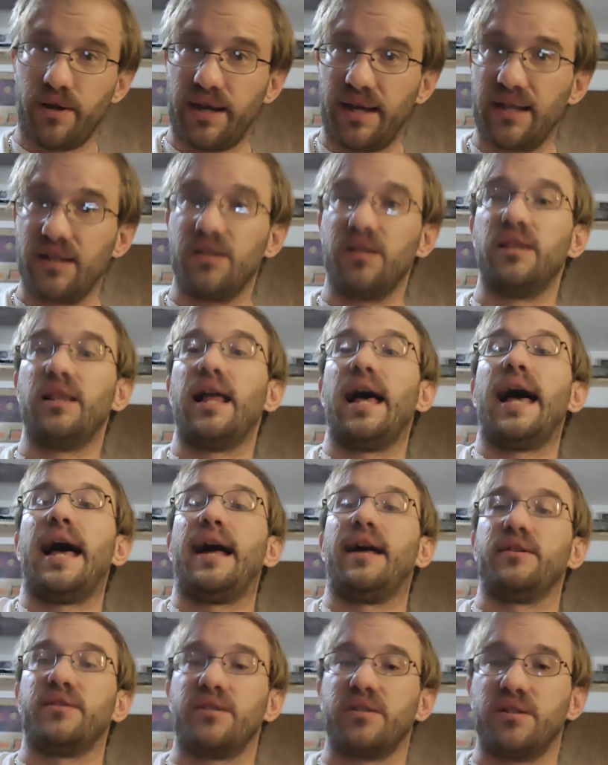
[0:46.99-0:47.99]
it
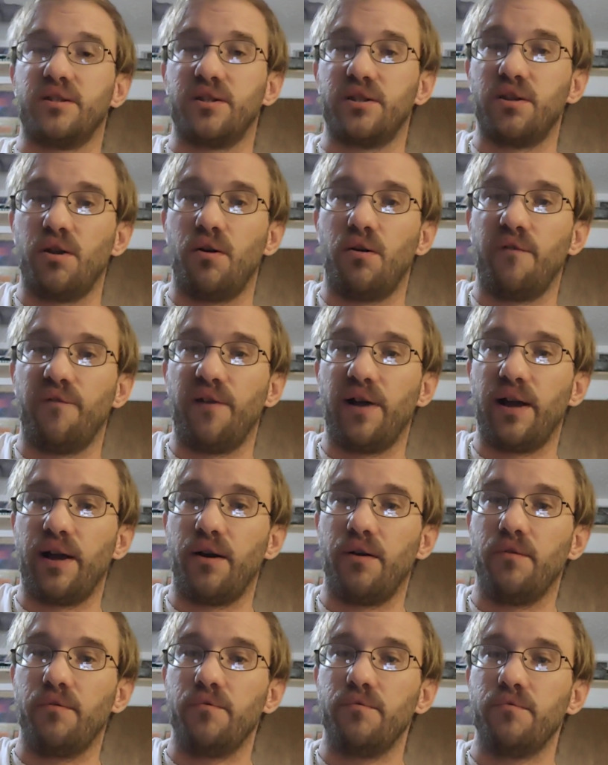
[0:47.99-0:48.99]
lasts. So if I
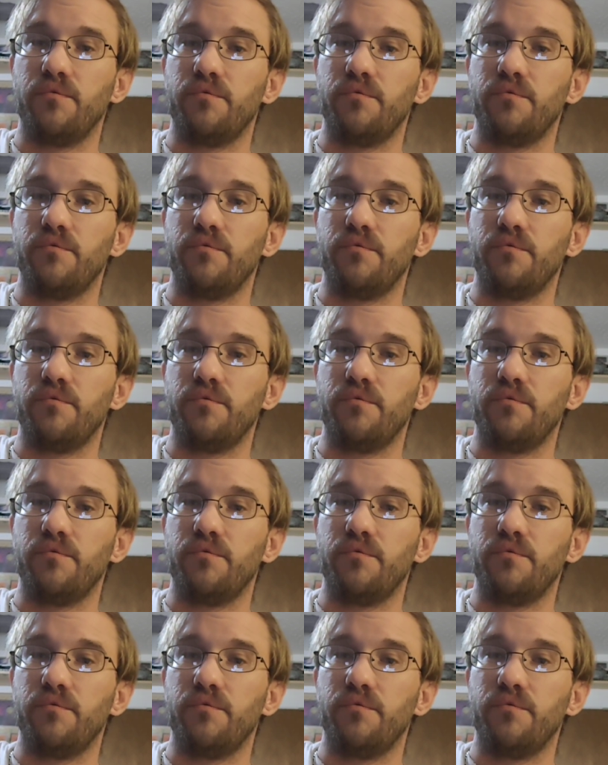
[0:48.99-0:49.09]
go,